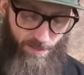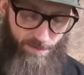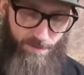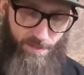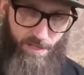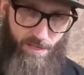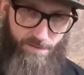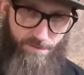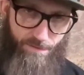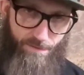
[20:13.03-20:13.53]

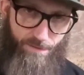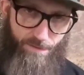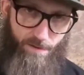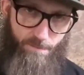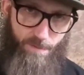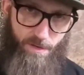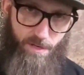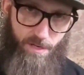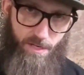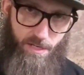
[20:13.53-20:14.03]
and the
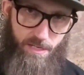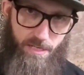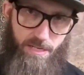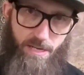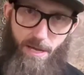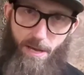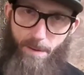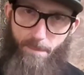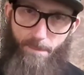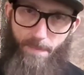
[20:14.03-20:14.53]

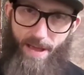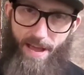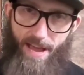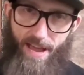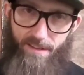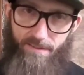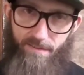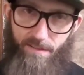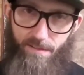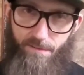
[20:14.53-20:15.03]
feminine
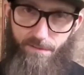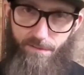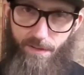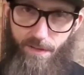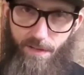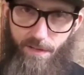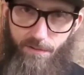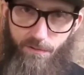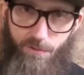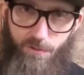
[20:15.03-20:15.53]

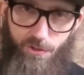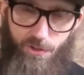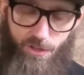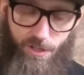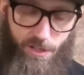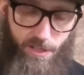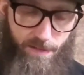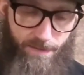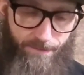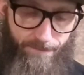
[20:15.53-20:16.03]
passive
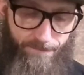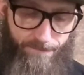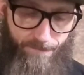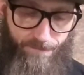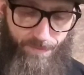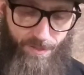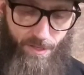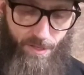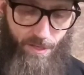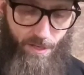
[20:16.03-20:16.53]
energy,
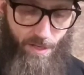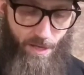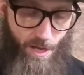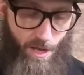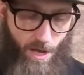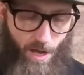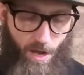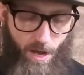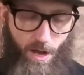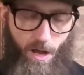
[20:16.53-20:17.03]

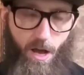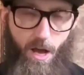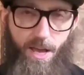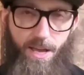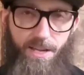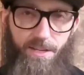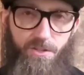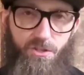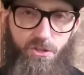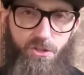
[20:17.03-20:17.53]

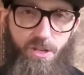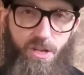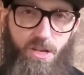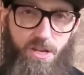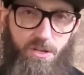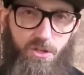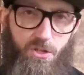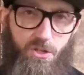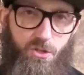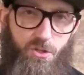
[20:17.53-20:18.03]

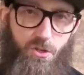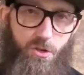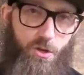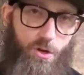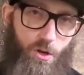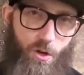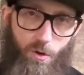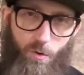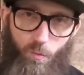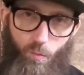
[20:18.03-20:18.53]

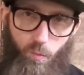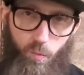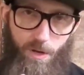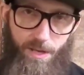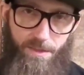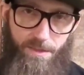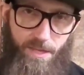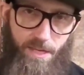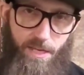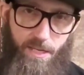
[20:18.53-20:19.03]
exist
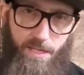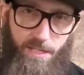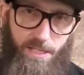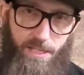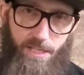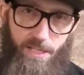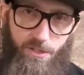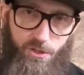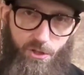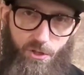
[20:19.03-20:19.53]

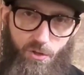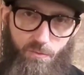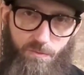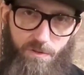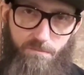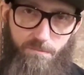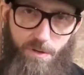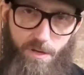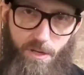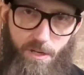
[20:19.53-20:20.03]
within each
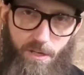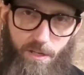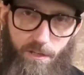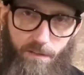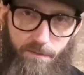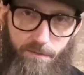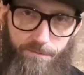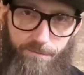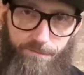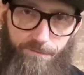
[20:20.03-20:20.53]
human
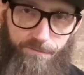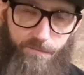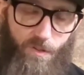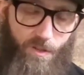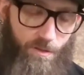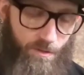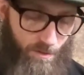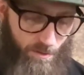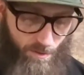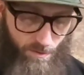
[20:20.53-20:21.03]
being,
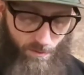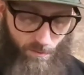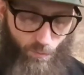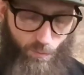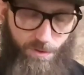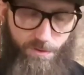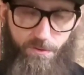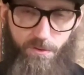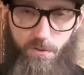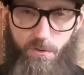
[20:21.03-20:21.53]

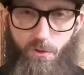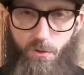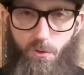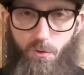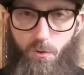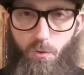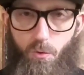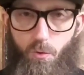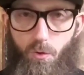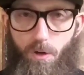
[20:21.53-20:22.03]
with the
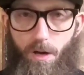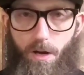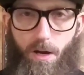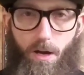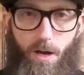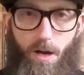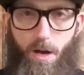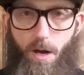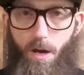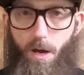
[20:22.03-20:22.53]
two
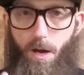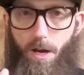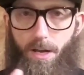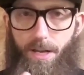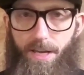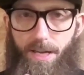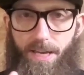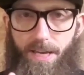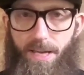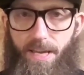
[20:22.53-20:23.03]

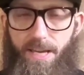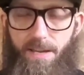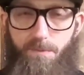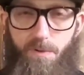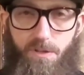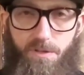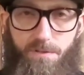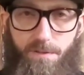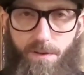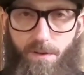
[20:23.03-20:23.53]

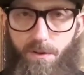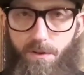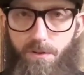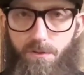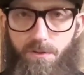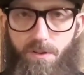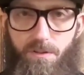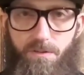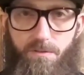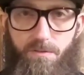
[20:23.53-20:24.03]

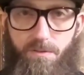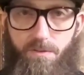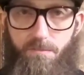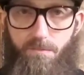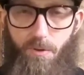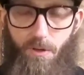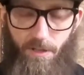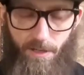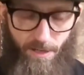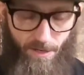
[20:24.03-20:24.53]
hemispheres and